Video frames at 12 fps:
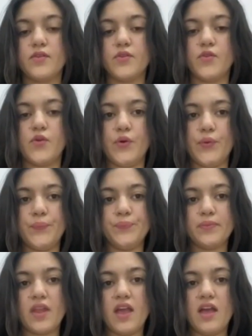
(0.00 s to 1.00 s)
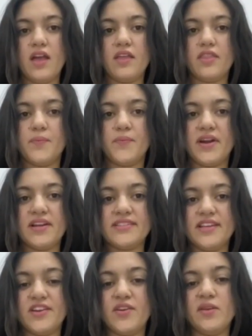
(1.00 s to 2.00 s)
So, the Paris
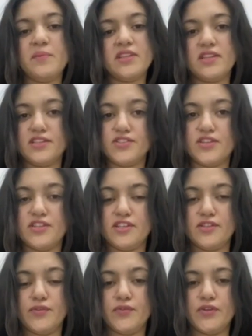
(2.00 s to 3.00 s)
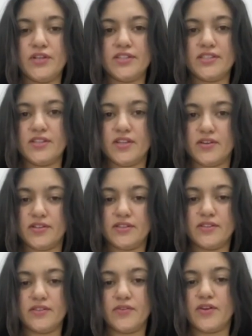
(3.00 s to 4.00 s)
Agreement entered into force
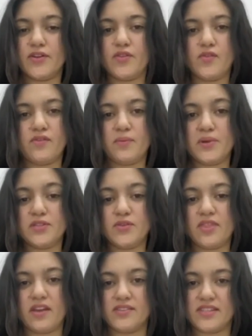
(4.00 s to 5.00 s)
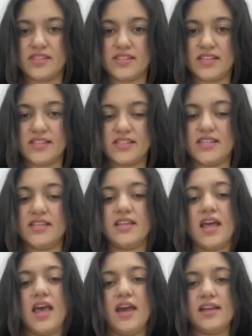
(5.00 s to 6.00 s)
on 4th November 2016
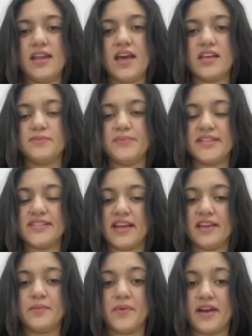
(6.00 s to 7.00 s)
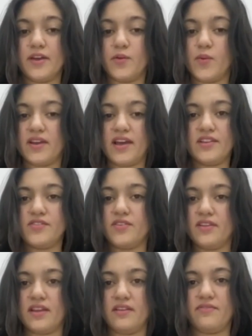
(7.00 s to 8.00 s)
and has been signed by
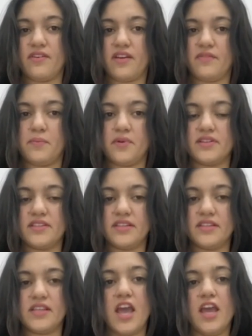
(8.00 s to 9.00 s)
195 parties.